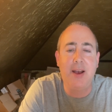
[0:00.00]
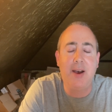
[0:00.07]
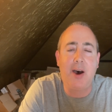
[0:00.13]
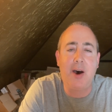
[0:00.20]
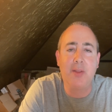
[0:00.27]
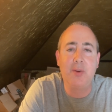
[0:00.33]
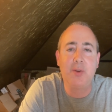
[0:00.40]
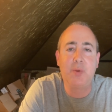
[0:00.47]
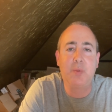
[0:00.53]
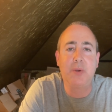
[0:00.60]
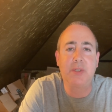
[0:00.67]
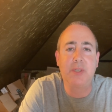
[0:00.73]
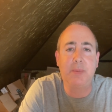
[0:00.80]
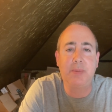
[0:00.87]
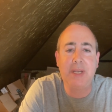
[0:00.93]
others will
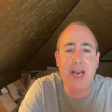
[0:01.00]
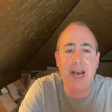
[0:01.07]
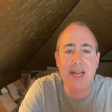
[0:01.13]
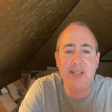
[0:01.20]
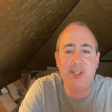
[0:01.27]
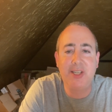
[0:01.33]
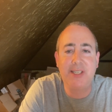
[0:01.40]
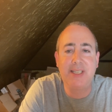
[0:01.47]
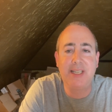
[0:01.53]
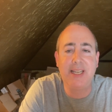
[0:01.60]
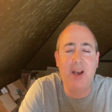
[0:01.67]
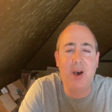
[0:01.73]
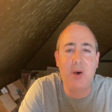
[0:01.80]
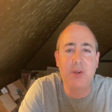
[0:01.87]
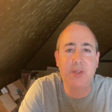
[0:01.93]
subconsciously
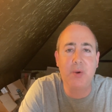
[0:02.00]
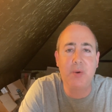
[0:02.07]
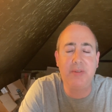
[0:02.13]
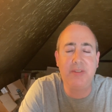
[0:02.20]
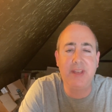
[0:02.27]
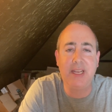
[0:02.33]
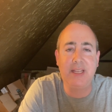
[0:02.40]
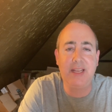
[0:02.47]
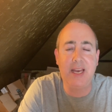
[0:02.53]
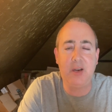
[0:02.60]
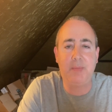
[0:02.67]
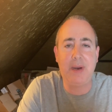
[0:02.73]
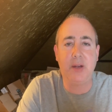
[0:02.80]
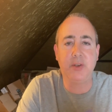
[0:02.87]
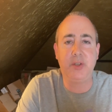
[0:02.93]
also think that
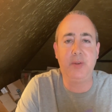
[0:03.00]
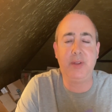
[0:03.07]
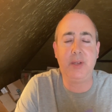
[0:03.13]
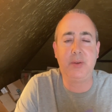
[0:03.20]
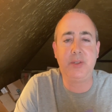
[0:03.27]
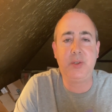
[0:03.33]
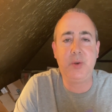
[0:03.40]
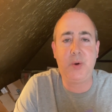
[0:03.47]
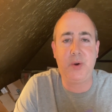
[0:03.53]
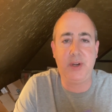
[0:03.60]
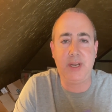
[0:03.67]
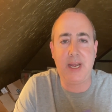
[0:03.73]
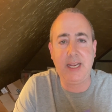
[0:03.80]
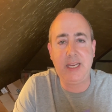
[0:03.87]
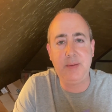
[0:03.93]
about you. They'll store it.
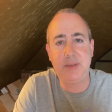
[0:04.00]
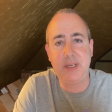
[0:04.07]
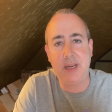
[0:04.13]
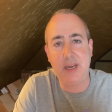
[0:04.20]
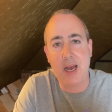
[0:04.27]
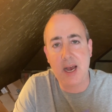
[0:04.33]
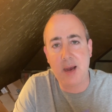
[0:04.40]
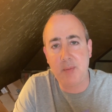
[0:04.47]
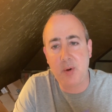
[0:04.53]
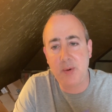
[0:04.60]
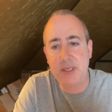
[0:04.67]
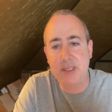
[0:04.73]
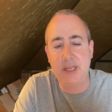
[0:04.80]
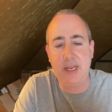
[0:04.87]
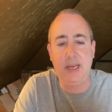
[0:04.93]
I keep saying, I'm
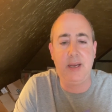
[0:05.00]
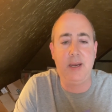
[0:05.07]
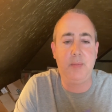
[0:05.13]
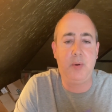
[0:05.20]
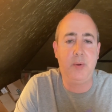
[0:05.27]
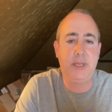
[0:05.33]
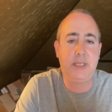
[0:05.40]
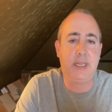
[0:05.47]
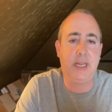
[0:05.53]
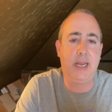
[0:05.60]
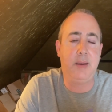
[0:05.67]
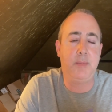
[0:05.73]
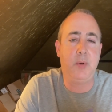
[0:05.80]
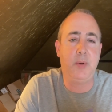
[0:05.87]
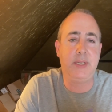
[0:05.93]
always late. I'm always late.
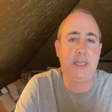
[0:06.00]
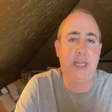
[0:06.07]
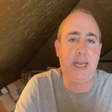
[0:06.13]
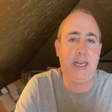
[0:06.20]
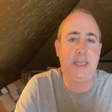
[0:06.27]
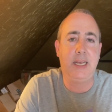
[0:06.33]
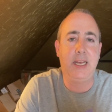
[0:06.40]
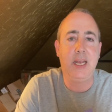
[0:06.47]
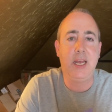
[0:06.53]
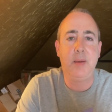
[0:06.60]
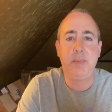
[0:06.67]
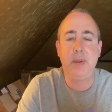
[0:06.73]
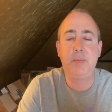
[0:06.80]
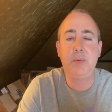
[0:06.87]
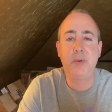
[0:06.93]
I'm always late.
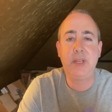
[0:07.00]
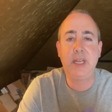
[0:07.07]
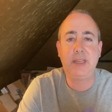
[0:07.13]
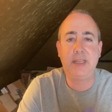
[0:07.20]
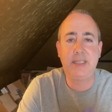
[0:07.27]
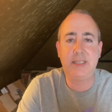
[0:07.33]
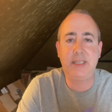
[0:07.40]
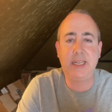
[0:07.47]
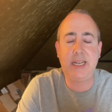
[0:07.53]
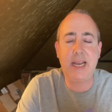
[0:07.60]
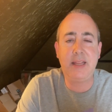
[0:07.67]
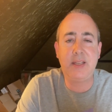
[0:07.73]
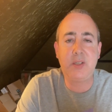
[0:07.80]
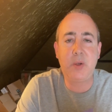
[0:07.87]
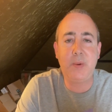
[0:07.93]
People will think this is the guy
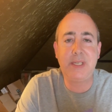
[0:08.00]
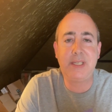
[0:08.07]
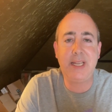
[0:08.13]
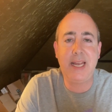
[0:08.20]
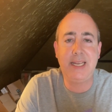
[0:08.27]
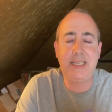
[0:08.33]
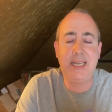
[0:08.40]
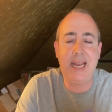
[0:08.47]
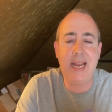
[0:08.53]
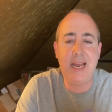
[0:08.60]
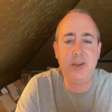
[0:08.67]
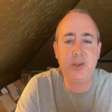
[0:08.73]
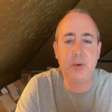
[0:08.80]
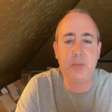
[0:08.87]
that's always late, and your